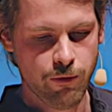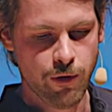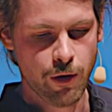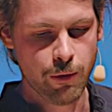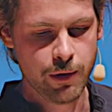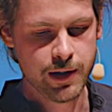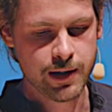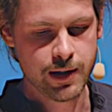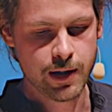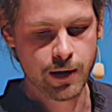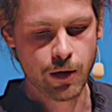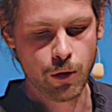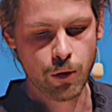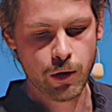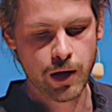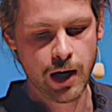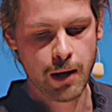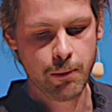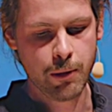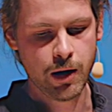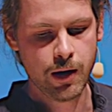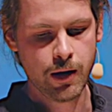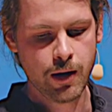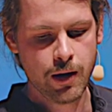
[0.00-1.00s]
for Reason and
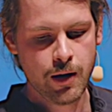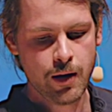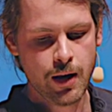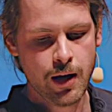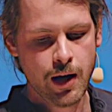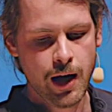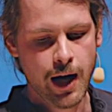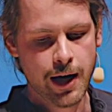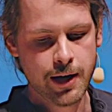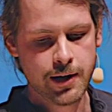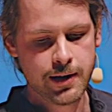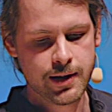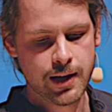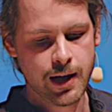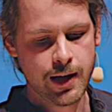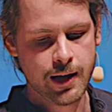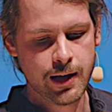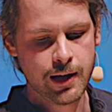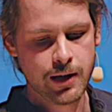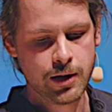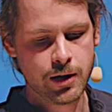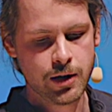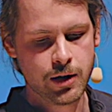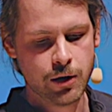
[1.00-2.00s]
OCaml, I
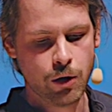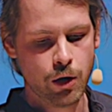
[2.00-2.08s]
decided,